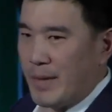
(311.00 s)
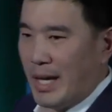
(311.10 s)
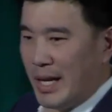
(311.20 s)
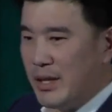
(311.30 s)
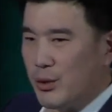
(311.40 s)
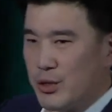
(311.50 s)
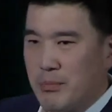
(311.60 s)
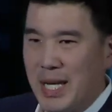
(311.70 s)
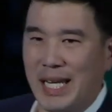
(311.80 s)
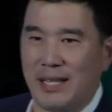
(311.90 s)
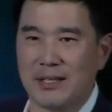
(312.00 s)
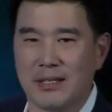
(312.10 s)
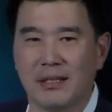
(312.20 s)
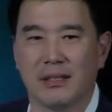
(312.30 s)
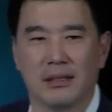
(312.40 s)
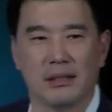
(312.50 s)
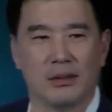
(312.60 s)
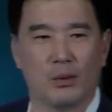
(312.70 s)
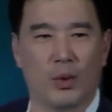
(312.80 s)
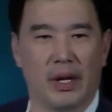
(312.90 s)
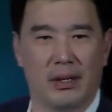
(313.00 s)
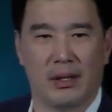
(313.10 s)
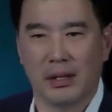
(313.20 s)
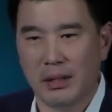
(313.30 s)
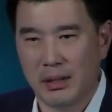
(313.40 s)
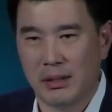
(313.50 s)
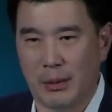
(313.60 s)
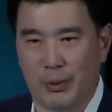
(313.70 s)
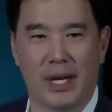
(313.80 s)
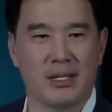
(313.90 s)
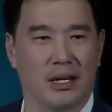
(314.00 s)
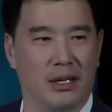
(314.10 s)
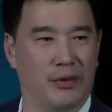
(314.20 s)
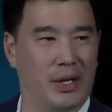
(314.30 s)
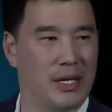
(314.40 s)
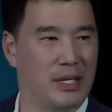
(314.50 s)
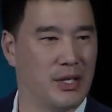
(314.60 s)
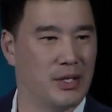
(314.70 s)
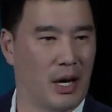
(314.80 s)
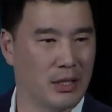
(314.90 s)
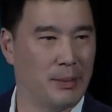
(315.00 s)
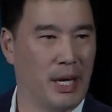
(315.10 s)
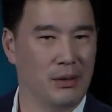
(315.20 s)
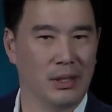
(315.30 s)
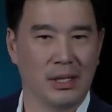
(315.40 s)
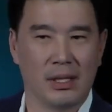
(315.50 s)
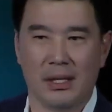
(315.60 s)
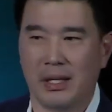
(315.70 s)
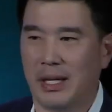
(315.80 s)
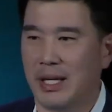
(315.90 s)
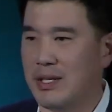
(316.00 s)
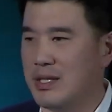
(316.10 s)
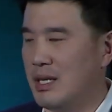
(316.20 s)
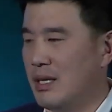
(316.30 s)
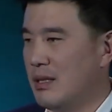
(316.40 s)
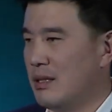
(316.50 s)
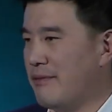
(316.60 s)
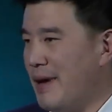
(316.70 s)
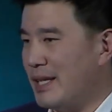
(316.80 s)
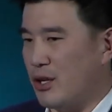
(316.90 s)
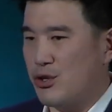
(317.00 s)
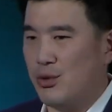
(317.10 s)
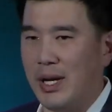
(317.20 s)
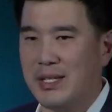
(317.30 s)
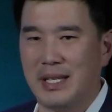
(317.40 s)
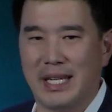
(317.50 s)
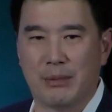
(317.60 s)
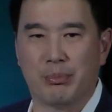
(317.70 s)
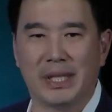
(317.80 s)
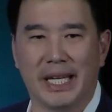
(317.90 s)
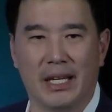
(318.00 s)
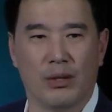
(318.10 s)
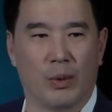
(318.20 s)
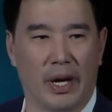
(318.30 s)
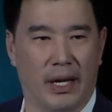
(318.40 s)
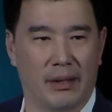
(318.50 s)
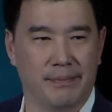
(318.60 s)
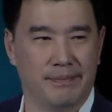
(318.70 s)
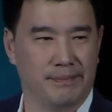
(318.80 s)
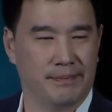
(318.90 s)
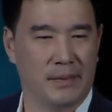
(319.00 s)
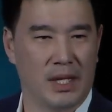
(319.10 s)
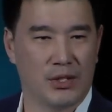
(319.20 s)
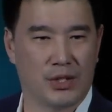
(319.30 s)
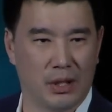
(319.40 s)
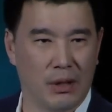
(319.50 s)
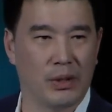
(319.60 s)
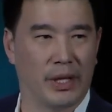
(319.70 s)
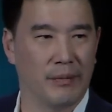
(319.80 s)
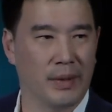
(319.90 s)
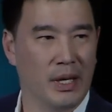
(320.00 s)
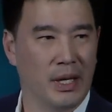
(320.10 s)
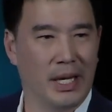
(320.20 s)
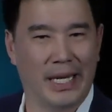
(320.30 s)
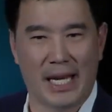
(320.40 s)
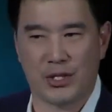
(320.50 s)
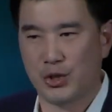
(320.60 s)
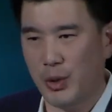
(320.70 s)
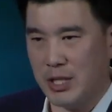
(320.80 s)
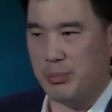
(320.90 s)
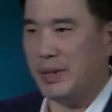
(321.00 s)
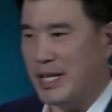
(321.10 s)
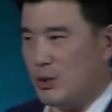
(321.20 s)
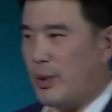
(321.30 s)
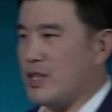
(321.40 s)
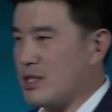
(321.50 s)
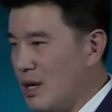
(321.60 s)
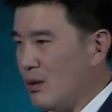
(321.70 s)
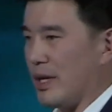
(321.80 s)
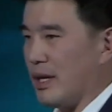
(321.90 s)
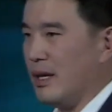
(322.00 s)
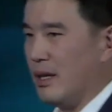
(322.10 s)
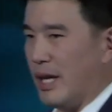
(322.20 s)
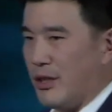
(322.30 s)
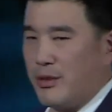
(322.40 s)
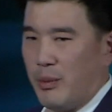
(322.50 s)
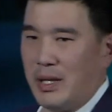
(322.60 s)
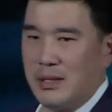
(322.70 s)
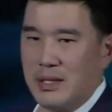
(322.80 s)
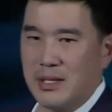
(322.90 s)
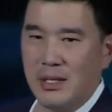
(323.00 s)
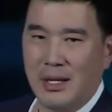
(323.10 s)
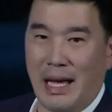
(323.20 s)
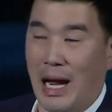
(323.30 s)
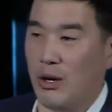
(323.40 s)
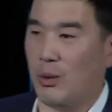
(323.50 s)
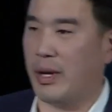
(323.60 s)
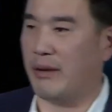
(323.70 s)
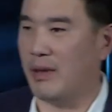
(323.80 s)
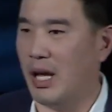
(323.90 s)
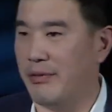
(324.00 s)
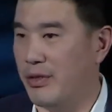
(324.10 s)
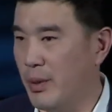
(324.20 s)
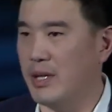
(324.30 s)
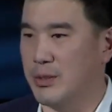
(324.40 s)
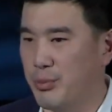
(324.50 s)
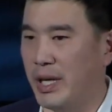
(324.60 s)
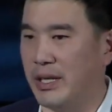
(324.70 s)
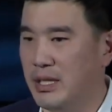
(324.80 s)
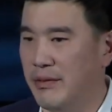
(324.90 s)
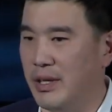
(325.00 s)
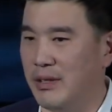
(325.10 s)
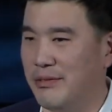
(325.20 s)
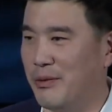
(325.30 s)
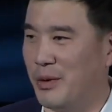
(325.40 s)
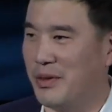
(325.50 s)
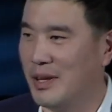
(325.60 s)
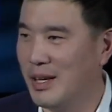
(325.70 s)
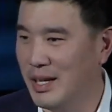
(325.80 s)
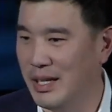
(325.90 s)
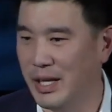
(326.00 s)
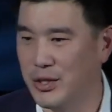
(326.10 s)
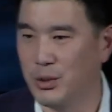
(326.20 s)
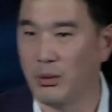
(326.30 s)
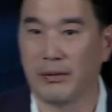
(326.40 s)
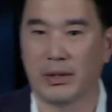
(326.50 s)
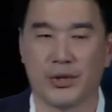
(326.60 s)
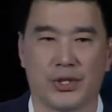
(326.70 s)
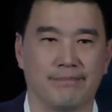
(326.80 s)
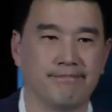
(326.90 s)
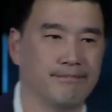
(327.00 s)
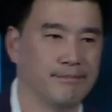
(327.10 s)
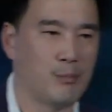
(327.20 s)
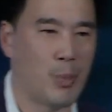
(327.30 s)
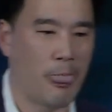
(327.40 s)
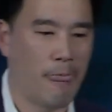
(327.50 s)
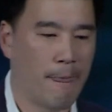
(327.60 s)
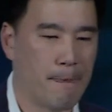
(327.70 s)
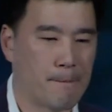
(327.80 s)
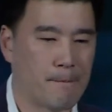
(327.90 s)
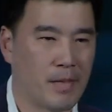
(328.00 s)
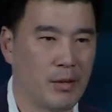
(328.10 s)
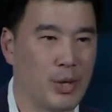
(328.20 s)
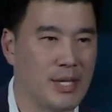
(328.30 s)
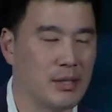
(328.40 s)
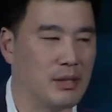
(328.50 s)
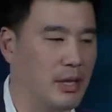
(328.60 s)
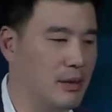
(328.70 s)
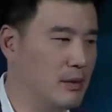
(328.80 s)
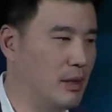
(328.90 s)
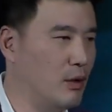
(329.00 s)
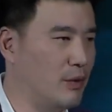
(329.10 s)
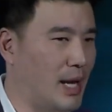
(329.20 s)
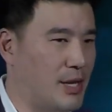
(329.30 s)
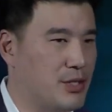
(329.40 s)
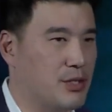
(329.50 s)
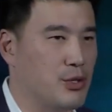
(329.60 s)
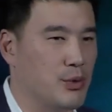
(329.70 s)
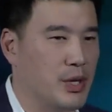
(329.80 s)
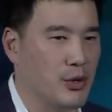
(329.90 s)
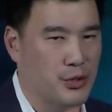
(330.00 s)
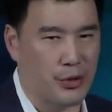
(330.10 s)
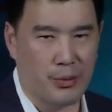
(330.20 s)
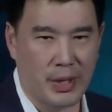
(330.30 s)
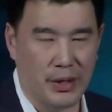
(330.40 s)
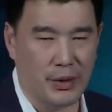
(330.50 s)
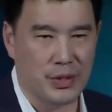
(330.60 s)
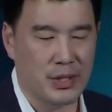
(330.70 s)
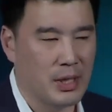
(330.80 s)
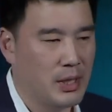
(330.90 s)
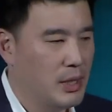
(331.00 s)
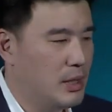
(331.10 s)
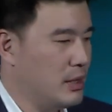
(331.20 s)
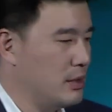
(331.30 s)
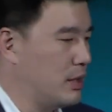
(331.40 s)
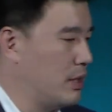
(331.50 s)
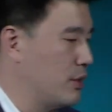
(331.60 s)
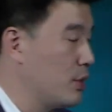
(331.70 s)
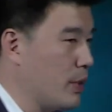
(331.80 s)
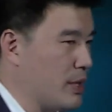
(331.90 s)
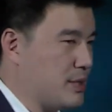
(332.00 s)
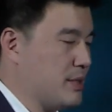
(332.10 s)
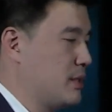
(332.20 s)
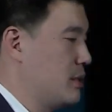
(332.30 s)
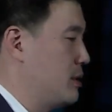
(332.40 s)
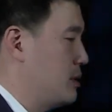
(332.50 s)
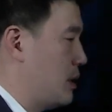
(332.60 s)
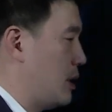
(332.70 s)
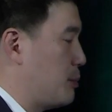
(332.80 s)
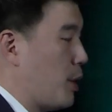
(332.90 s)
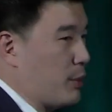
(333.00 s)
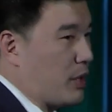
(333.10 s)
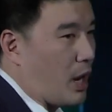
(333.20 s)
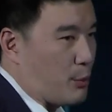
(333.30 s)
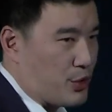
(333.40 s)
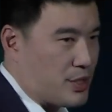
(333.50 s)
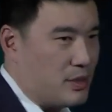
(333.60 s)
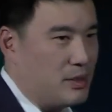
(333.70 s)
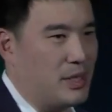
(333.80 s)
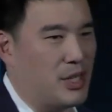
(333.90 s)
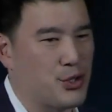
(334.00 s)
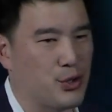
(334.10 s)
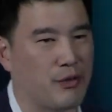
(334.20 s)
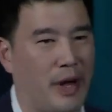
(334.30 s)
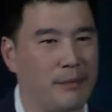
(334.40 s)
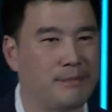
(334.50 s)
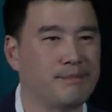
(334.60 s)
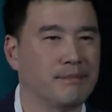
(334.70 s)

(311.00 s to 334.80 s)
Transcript: And in those meetings, what the President of the United States talks about is the fact that trust is bleeding away slowly. And as trust bleeds away slowly, it threatens our way of life. It threatens productivity in the fourth industrial revolution. Recently, over the last two years or three years, the U S uh, Department of Commerce did a survey.